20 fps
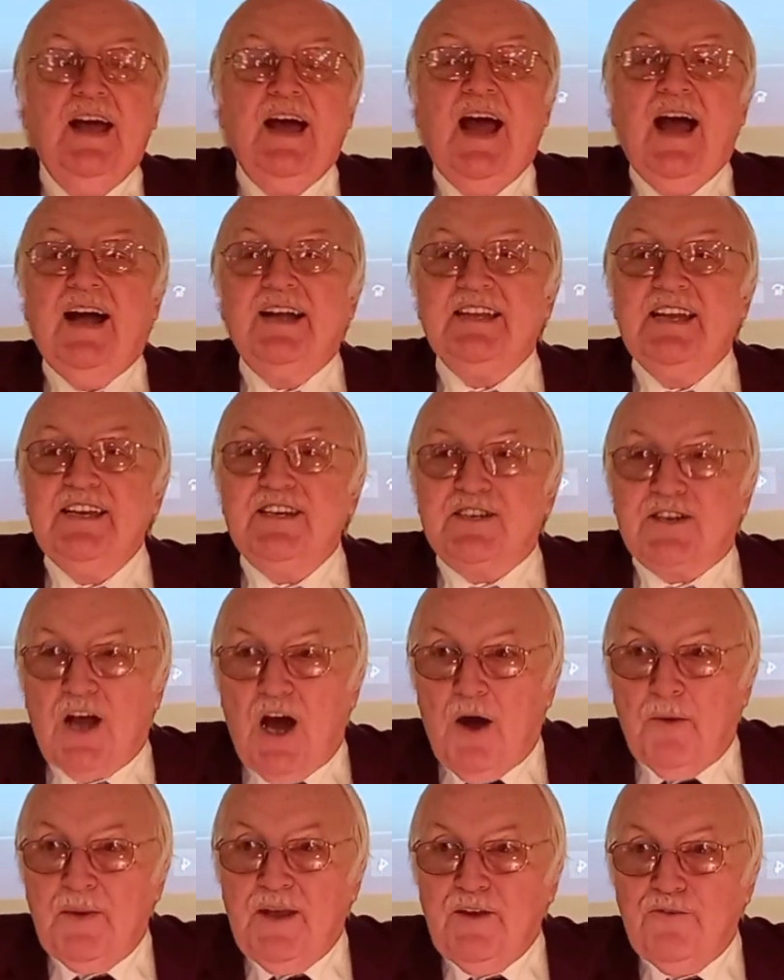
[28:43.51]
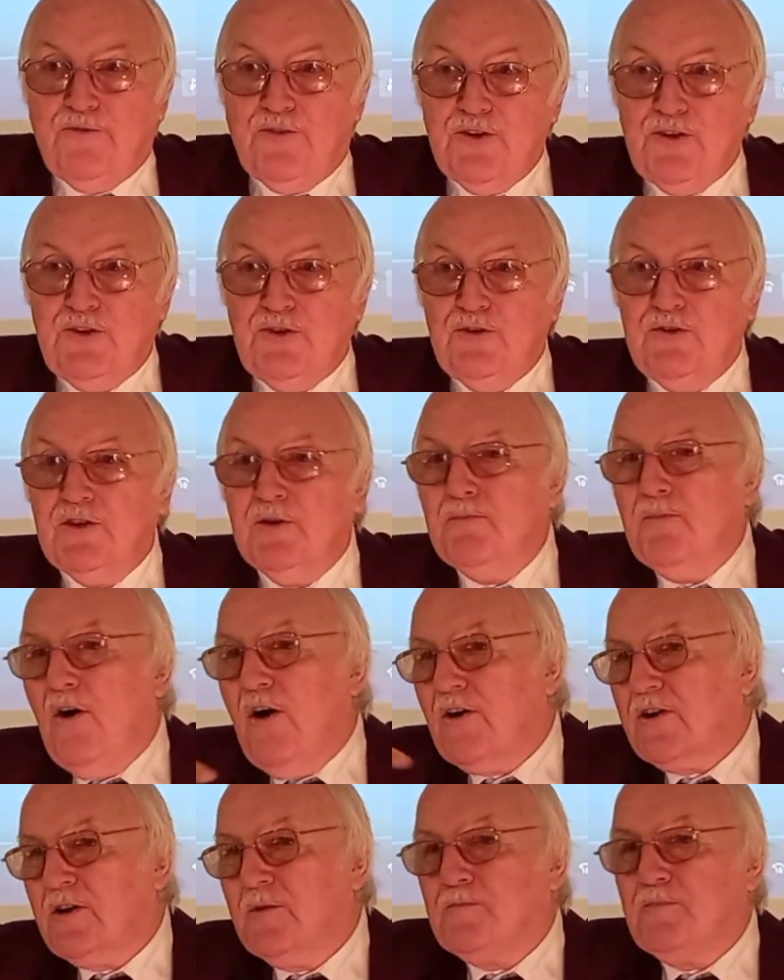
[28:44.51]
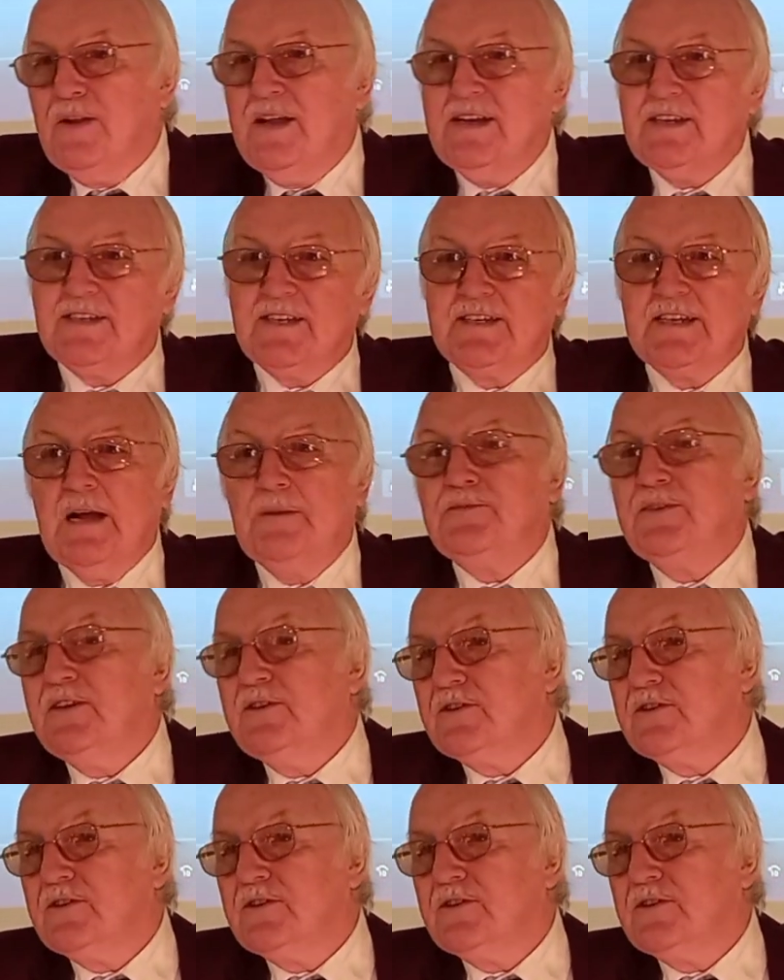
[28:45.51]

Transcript: And he's coming for you. The marketplace is empty.